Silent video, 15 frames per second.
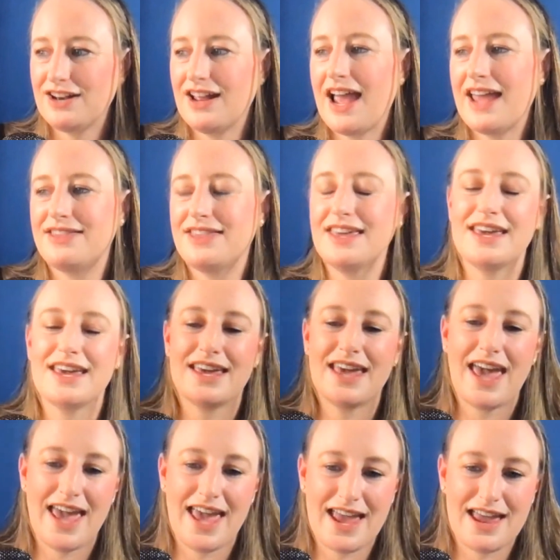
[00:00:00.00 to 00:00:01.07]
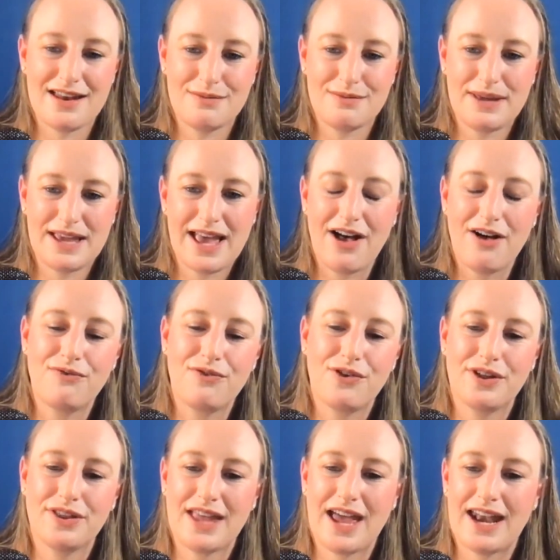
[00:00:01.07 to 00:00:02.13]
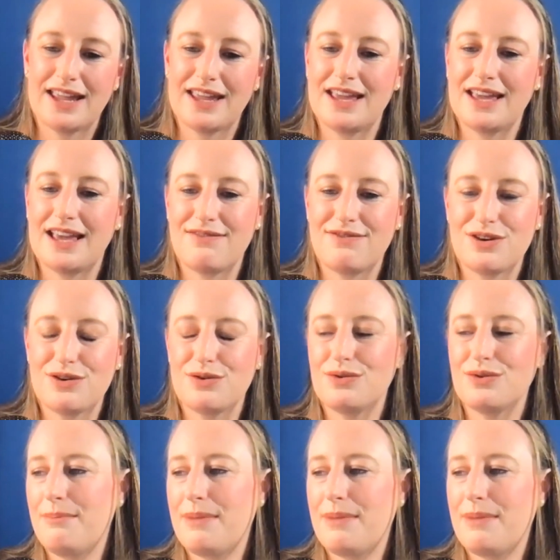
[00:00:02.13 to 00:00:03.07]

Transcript: I think it can be helpful in that it can give you